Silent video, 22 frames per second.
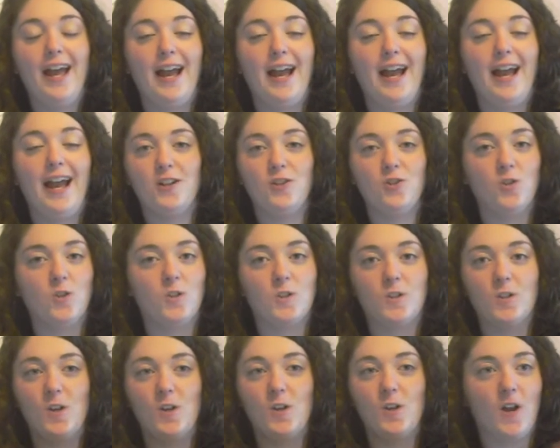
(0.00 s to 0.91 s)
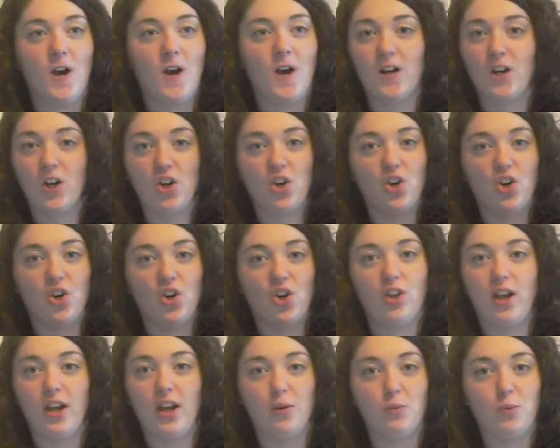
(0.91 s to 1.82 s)
and just not a good
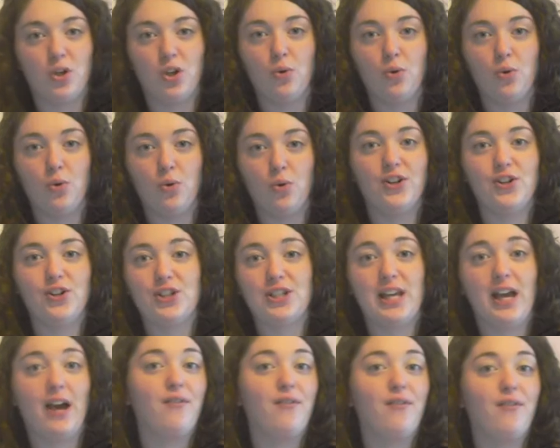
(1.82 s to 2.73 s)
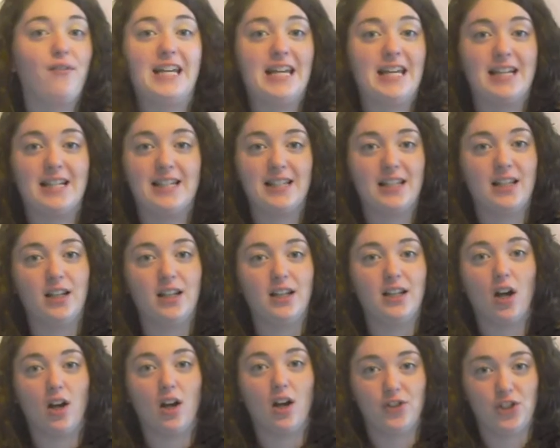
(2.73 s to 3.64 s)
thing when you want to just have an innocent
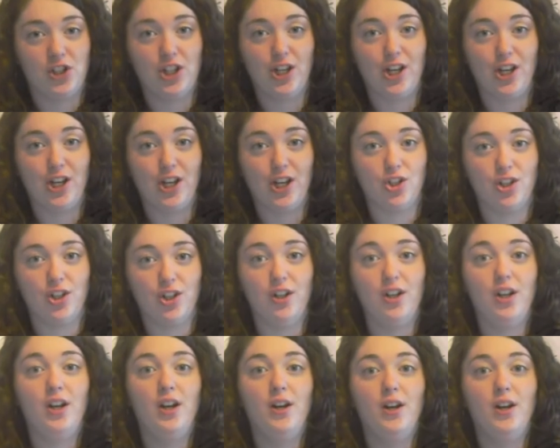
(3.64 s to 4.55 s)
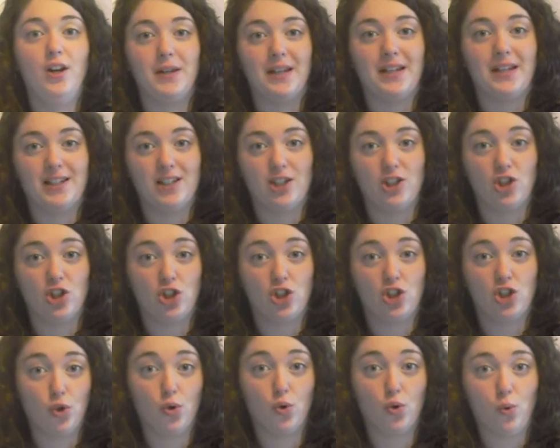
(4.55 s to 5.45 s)
conversation because it's
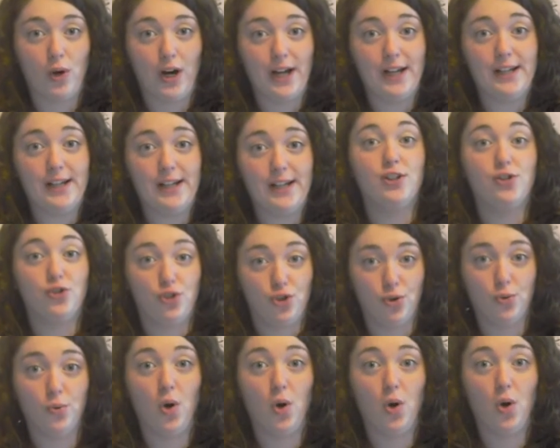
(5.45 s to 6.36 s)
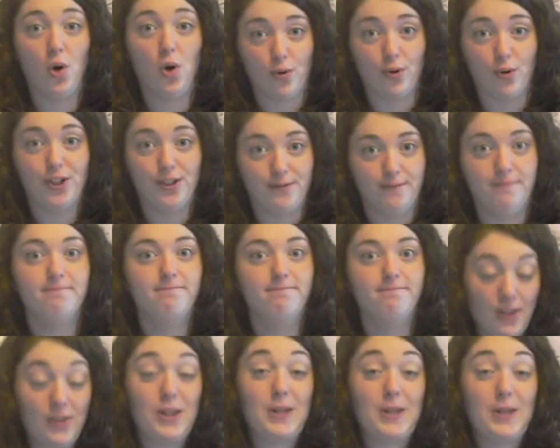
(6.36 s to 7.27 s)
too quiet and too awkward.
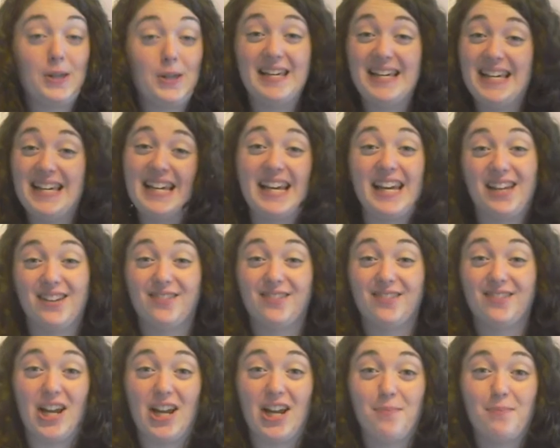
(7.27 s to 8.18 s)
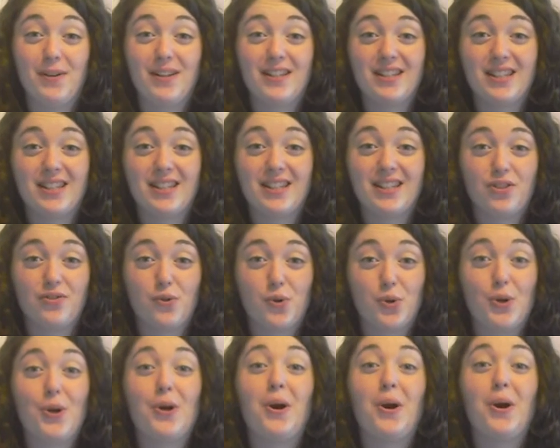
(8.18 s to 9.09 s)
The P in rape stands
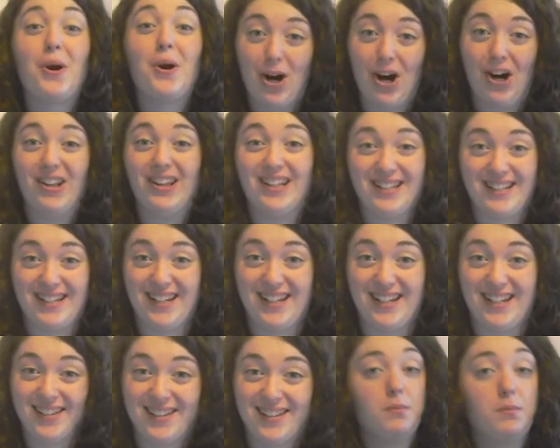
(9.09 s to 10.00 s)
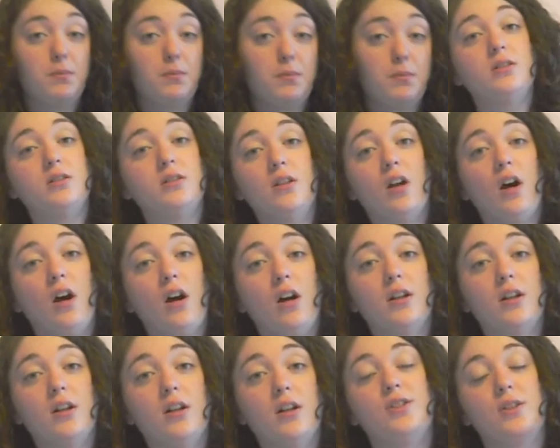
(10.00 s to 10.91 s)
for politics. Small
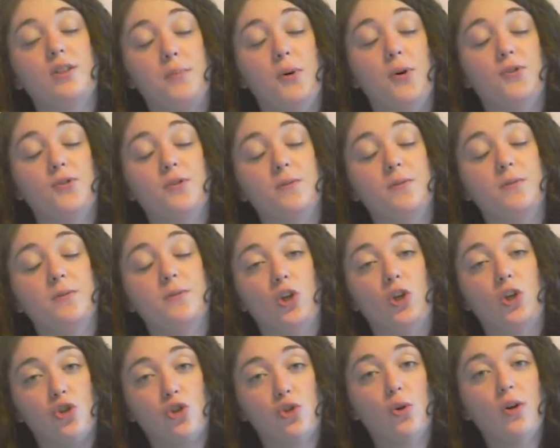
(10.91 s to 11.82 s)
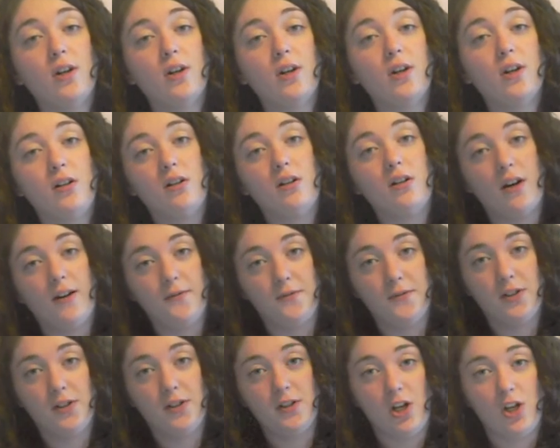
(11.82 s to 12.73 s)
talk is supposed to be a short little
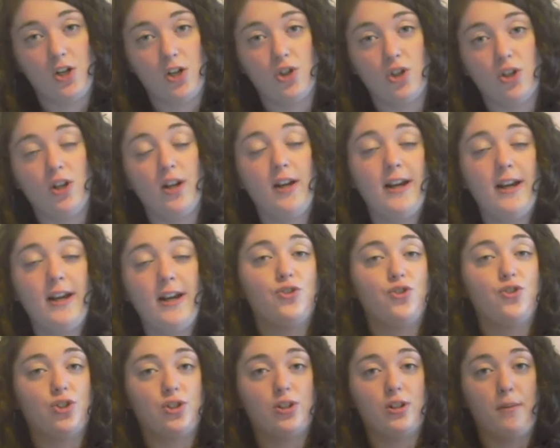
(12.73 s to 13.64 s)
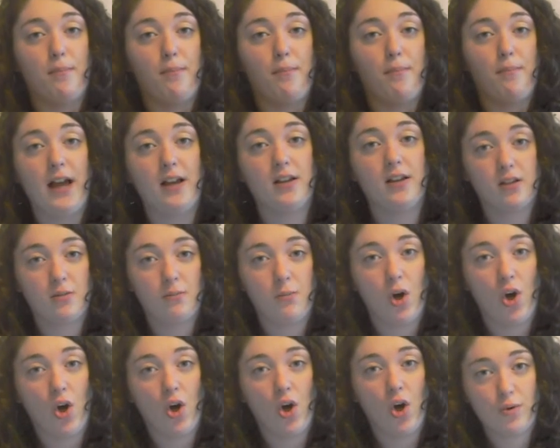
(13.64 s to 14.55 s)
conversation just to pass some
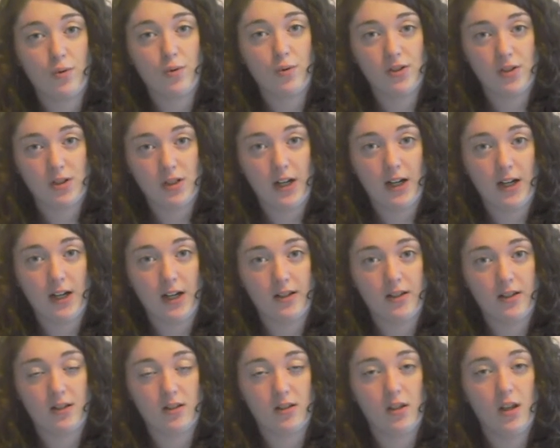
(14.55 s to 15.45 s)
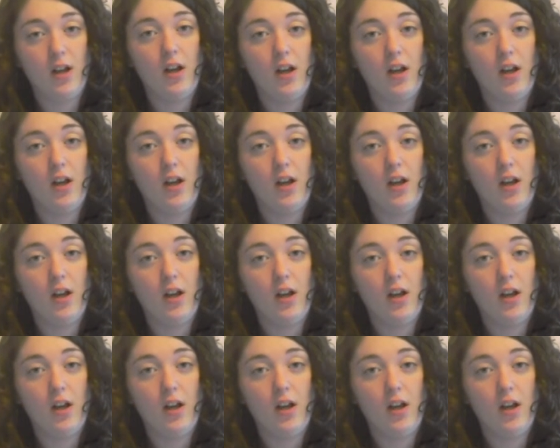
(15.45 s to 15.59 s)
awkward silence,